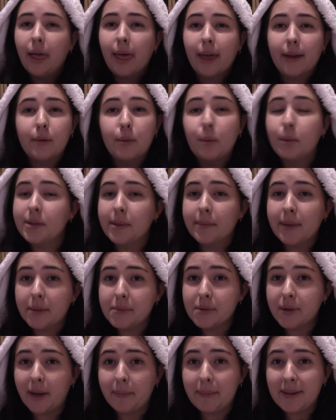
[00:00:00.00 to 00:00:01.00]
like
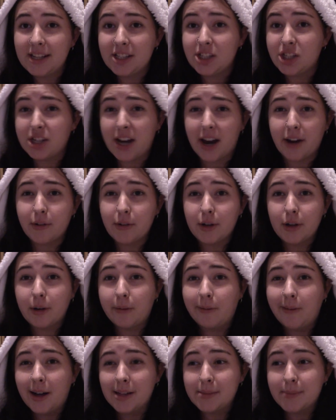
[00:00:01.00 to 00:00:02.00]
sometimes when I've been in January,
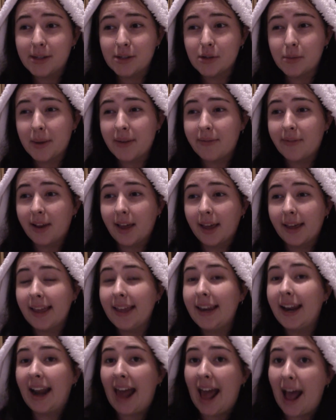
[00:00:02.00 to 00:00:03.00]
your fast pass will be for
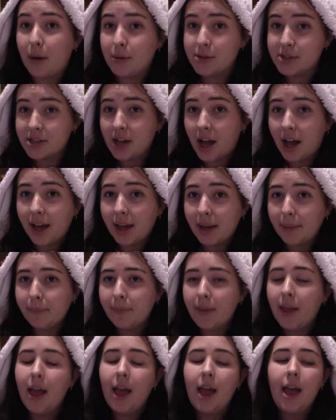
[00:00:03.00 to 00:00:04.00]
like in an hour's time.